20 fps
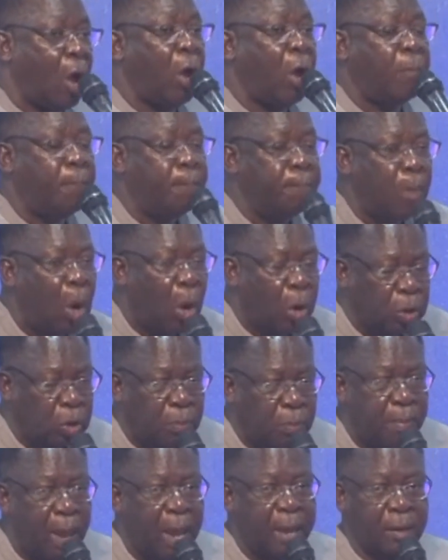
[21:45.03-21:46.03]
a
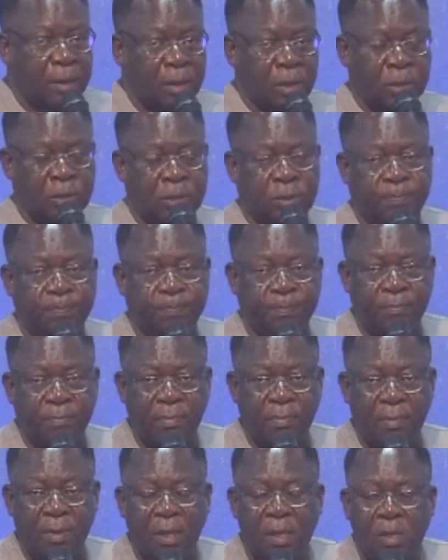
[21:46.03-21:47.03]
monument
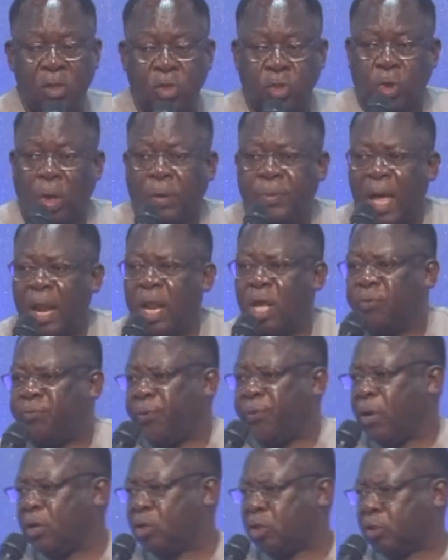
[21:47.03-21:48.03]
so that he
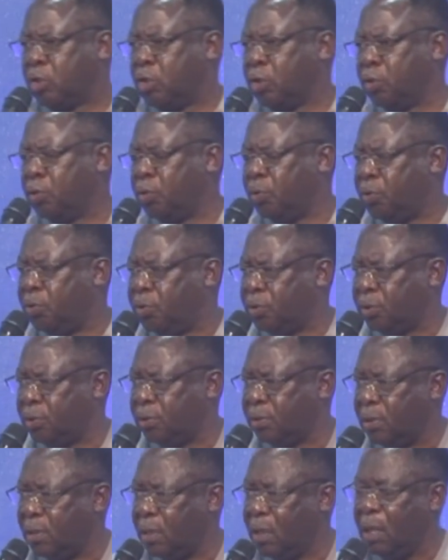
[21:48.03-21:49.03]
feels good.
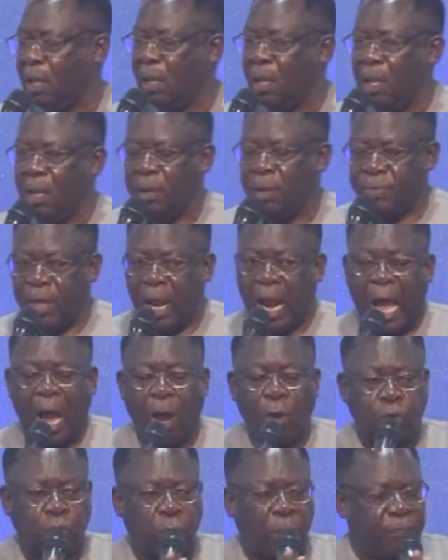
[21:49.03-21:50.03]
That
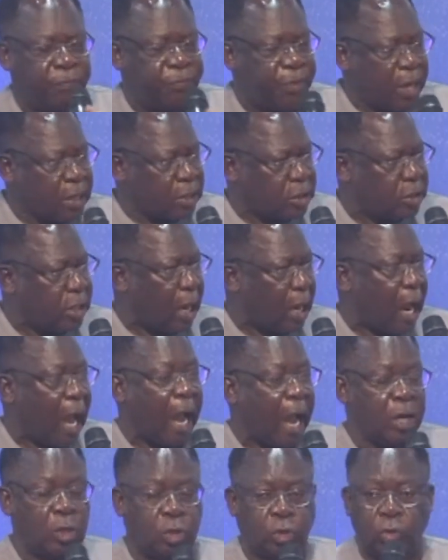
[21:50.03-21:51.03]
out of this that
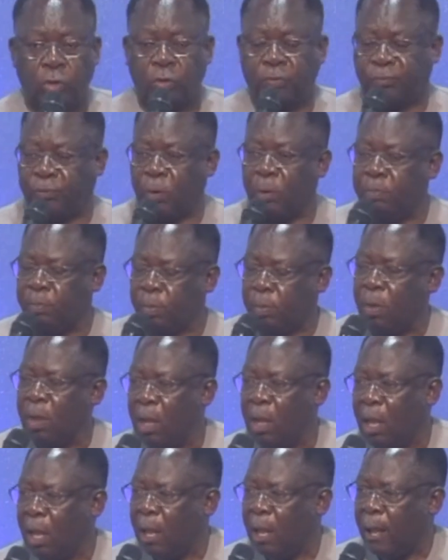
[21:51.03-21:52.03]
I took from
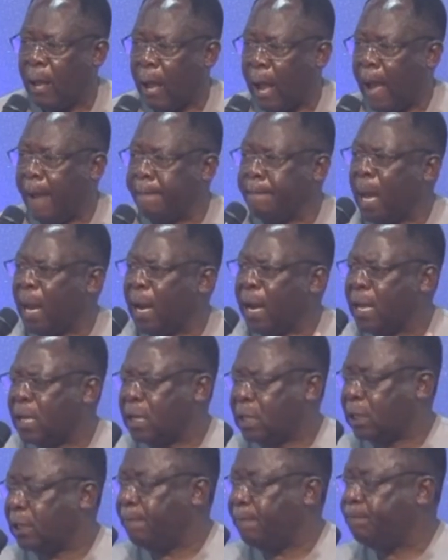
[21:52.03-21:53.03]
Amalek
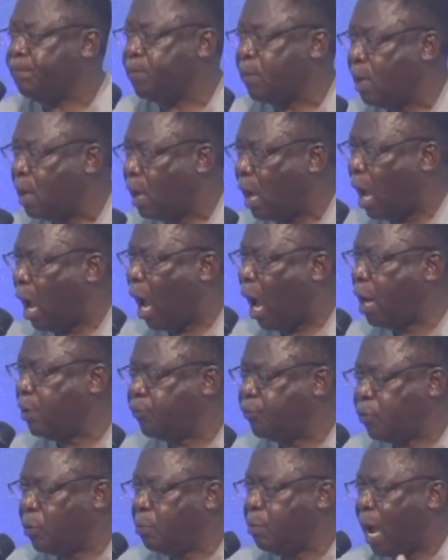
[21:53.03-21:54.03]
and
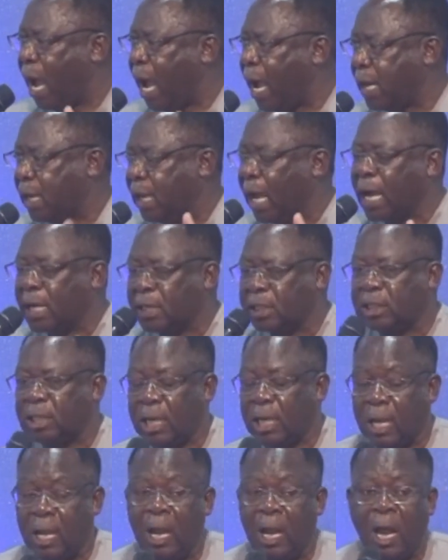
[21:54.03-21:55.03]
from Agag,
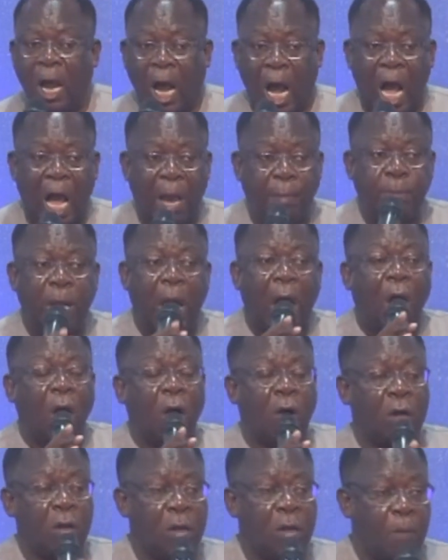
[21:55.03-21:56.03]
I am
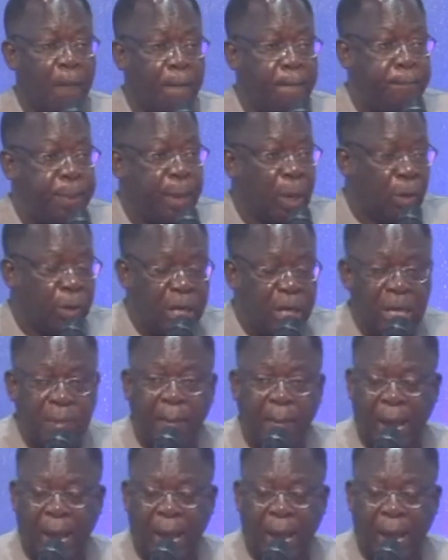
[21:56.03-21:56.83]
now building